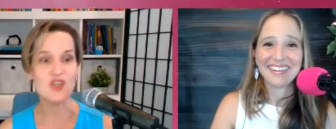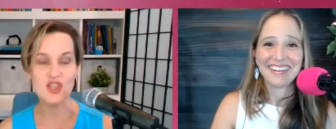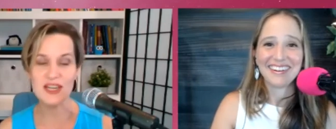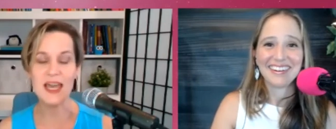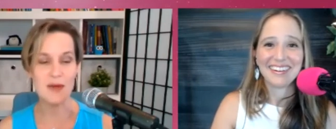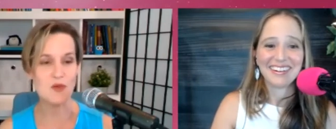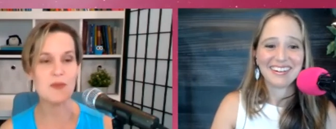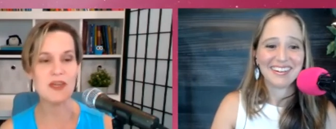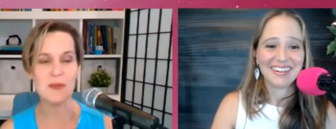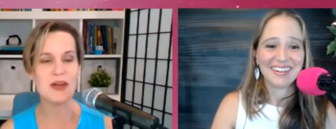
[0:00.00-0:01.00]
Speaker 1: she came to
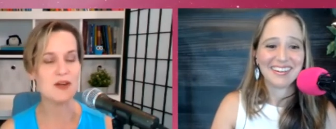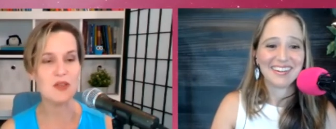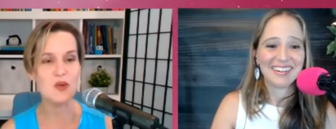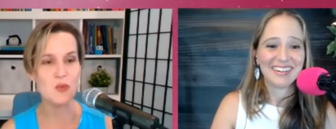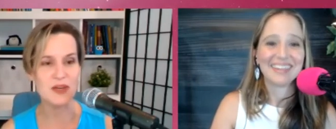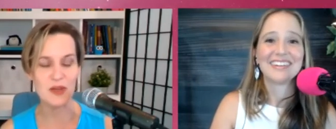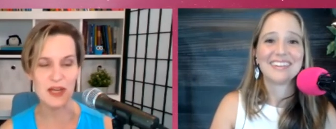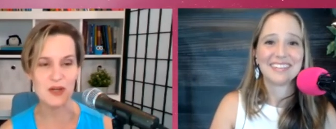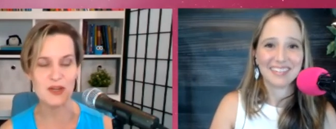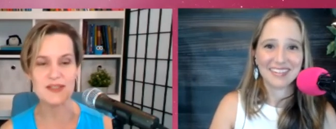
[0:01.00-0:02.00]
me about another week
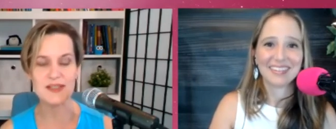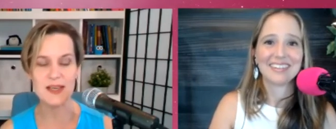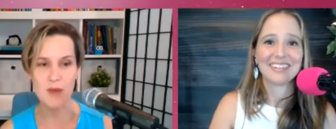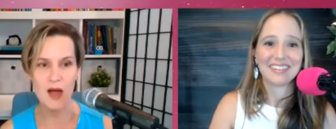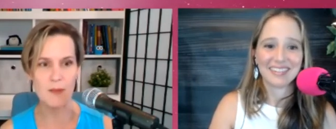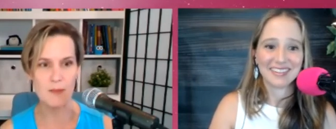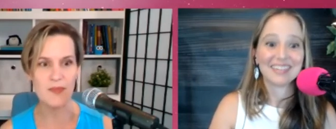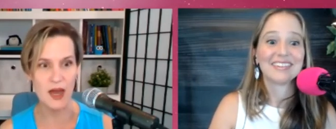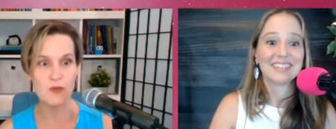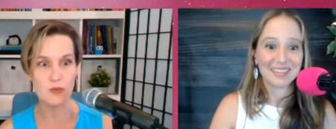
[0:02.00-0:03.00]
later and said, Mom,
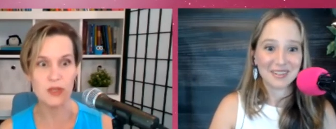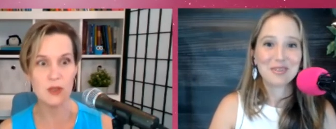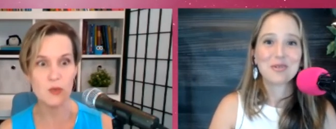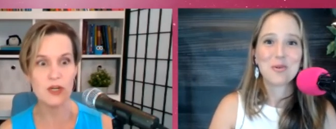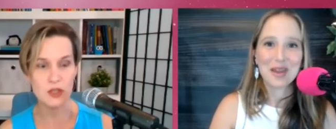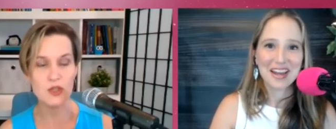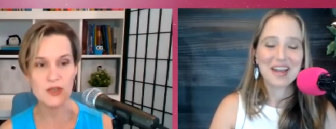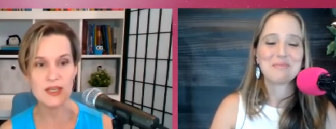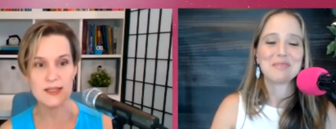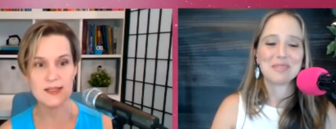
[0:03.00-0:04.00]
I really want to learn this.
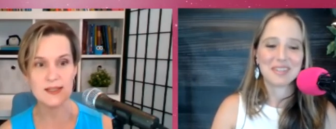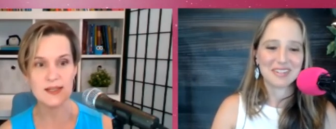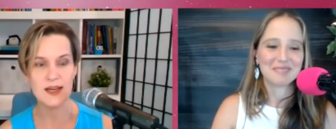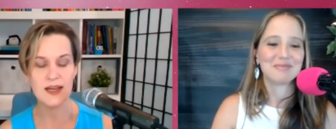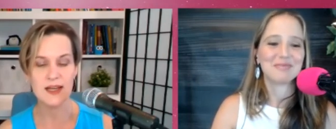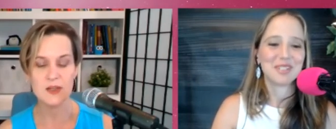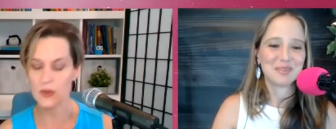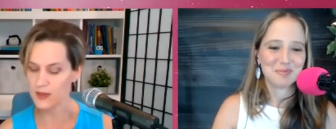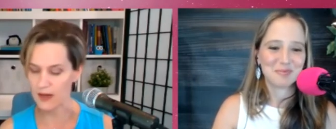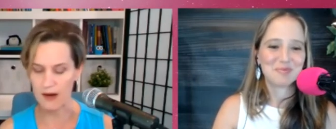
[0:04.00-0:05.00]
What happened with that? Right.
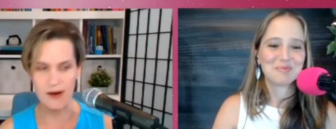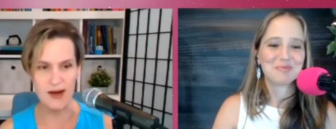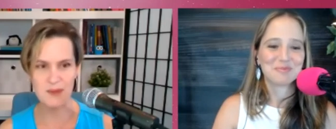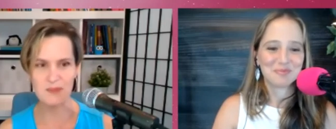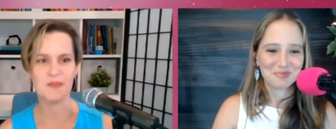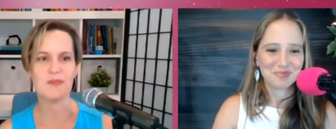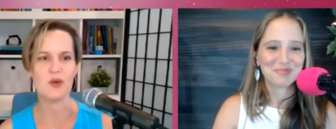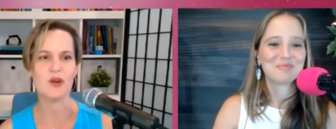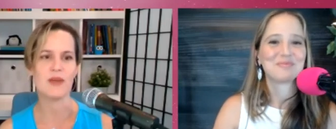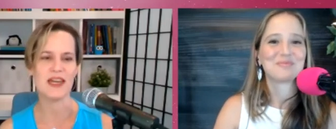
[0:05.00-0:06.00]
So I was like, all right,
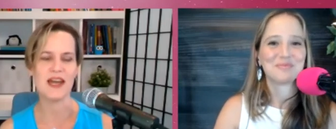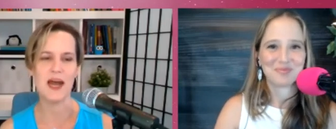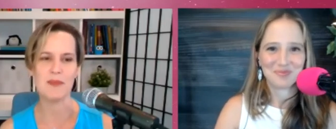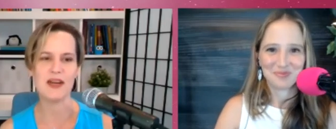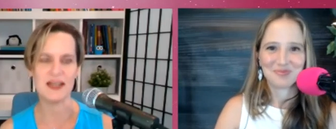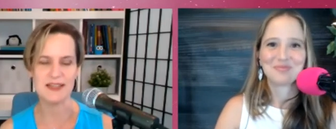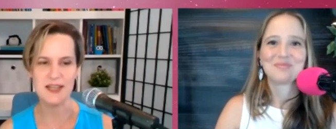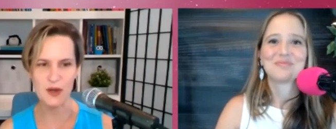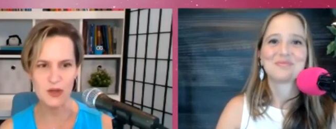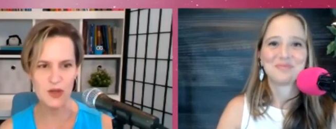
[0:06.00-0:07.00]
we're going to make it happen. I can
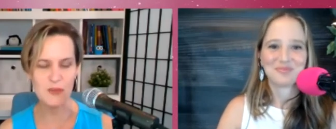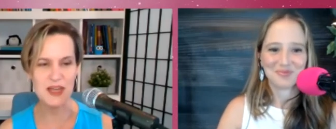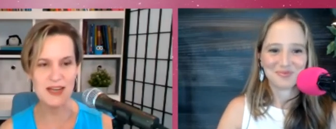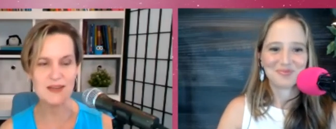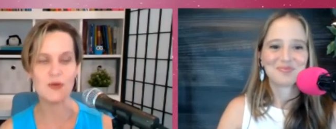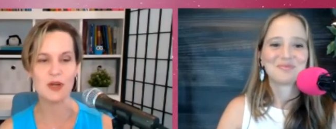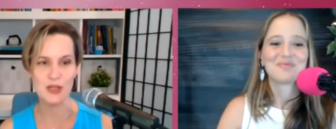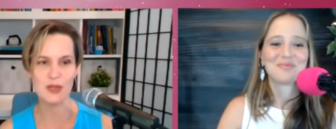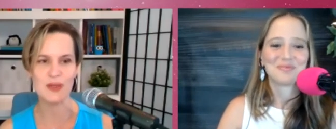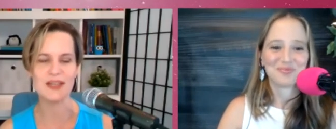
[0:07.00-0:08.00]
tell you're committed. We're going
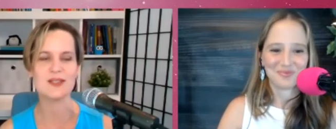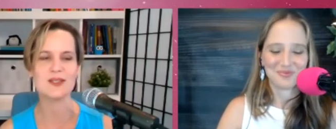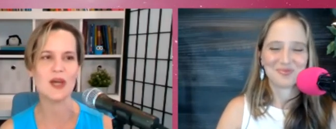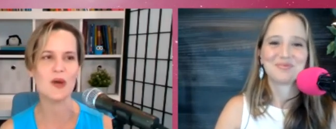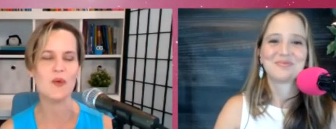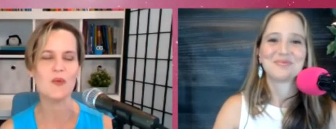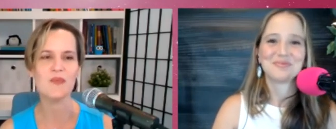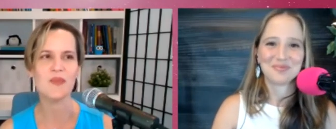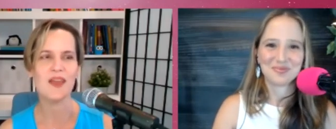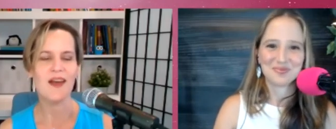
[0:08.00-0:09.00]
to do it. So
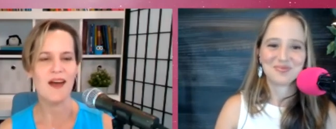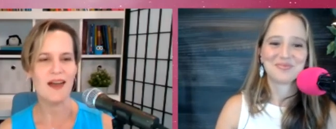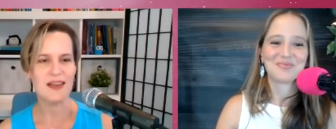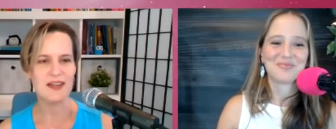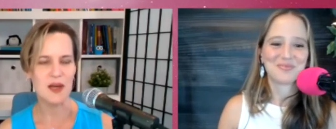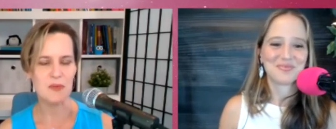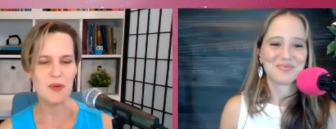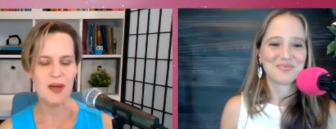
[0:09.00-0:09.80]
I ended up